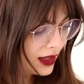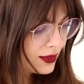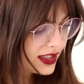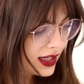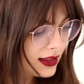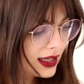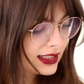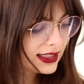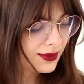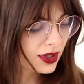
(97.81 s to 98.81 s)
And beside
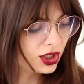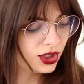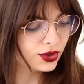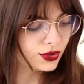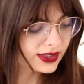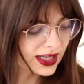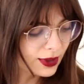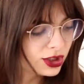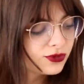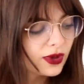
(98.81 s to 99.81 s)
this, I'm gonna use a
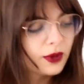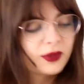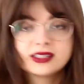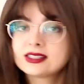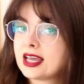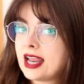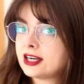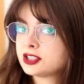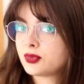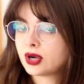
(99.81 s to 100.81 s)
bunch of bobby pins and
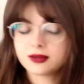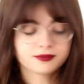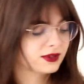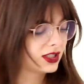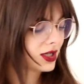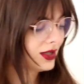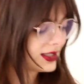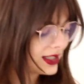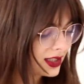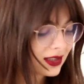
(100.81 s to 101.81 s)
hairspray. So
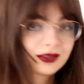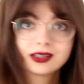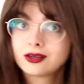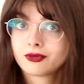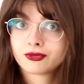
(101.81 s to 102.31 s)
let's get started